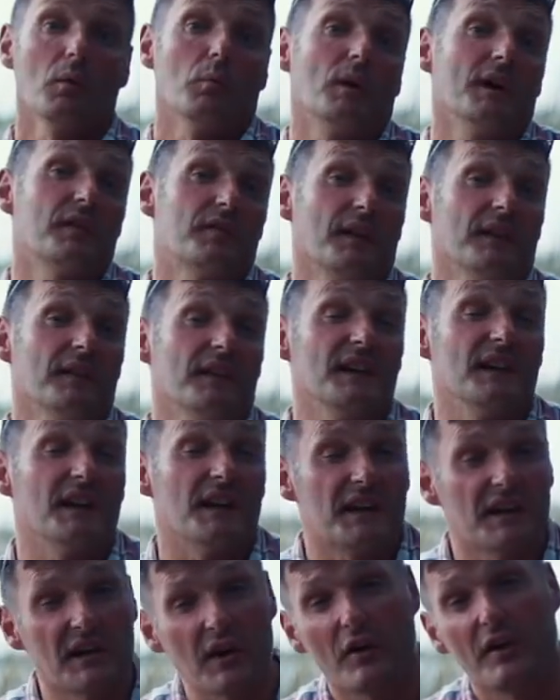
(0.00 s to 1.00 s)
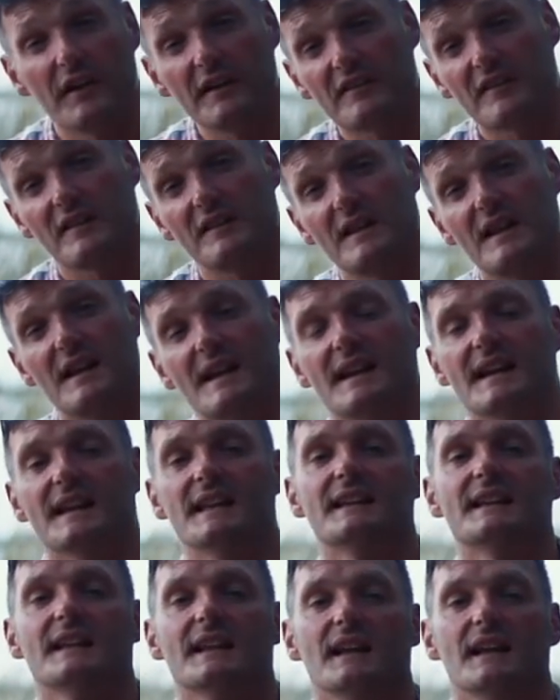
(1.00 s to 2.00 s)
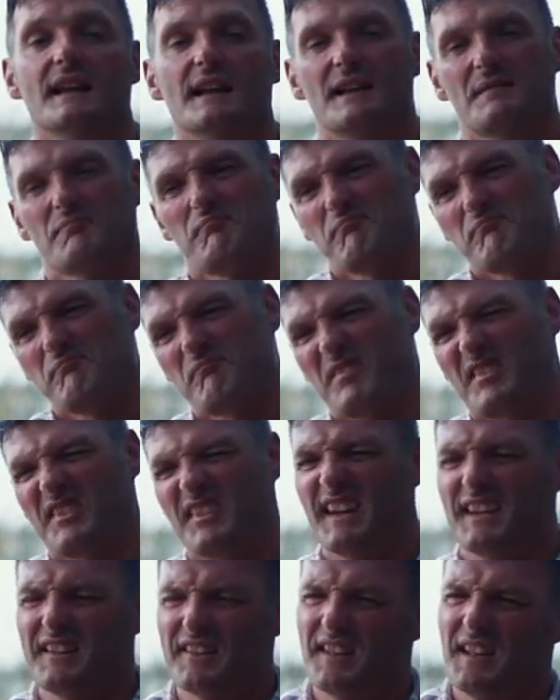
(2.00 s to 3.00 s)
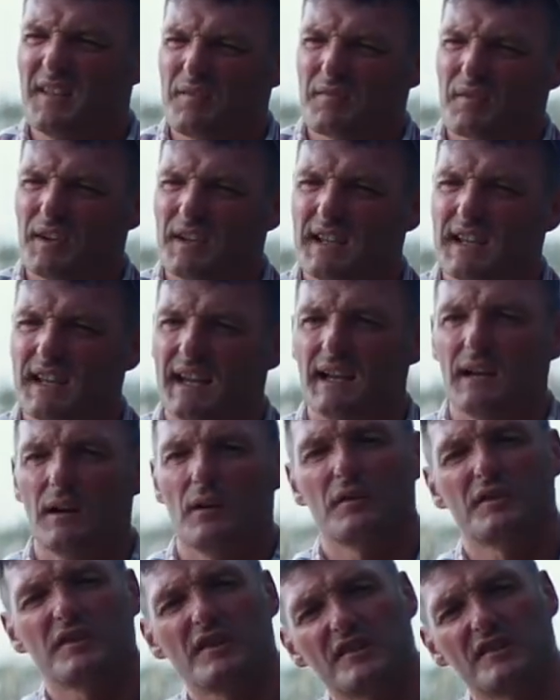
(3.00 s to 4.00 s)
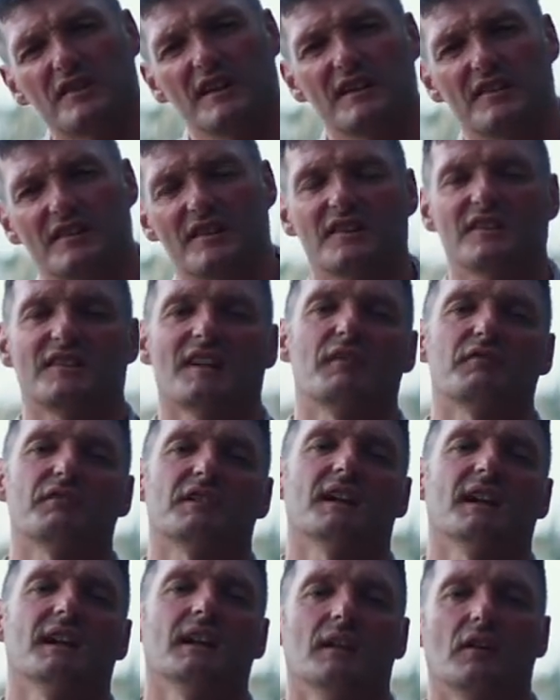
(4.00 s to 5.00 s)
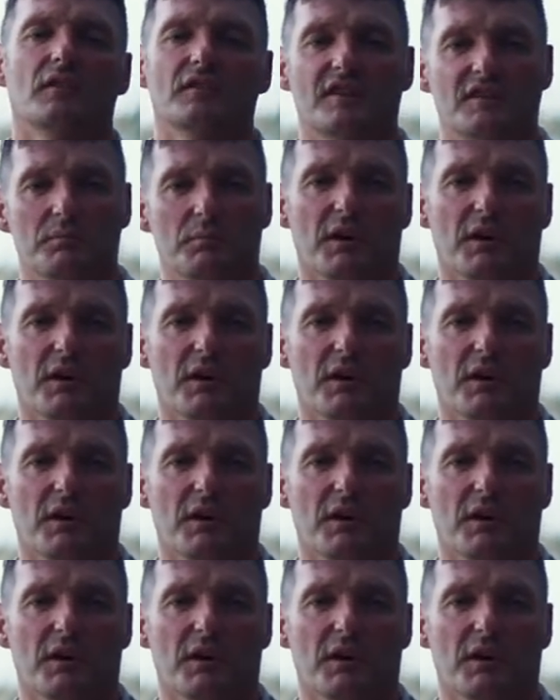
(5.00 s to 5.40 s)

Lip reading: We think that you're going to need 63 kilos to 67 kilos is